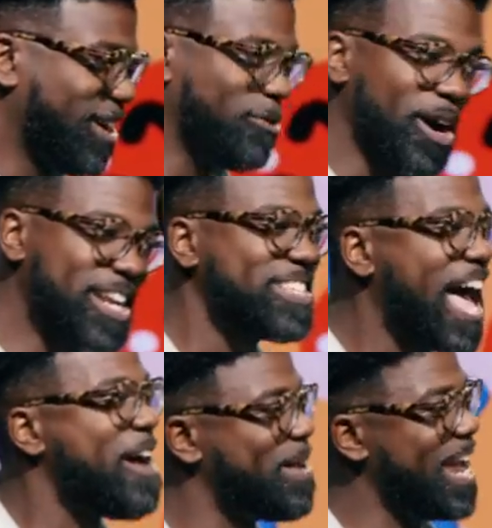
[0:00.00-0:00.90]
What does
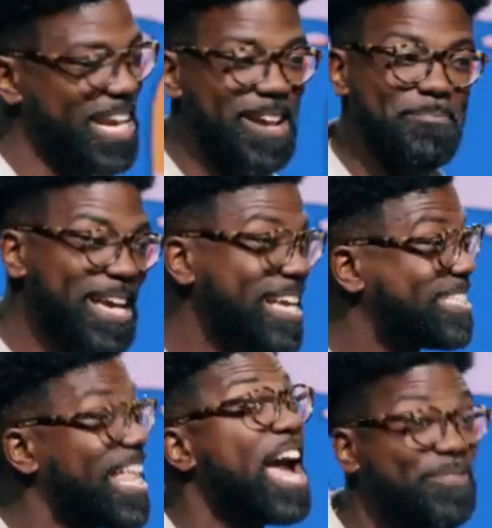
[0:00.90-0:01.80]
that mean? It means
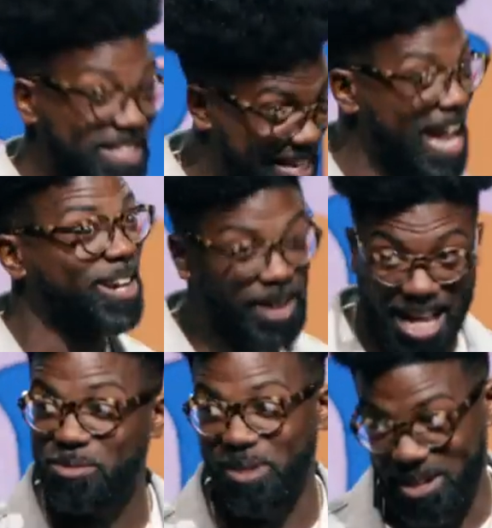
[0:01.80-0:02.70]
life is ghetto.
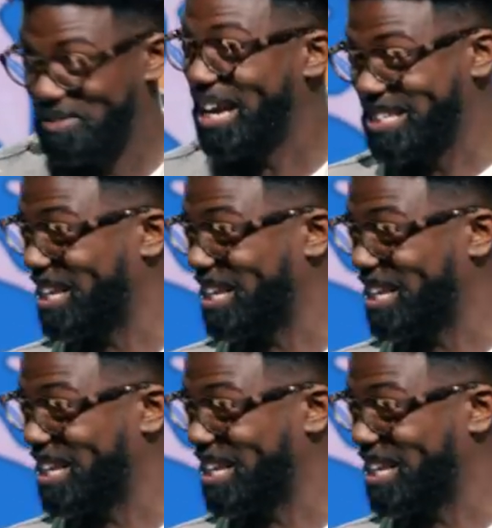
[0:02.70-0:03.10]
That's what it means.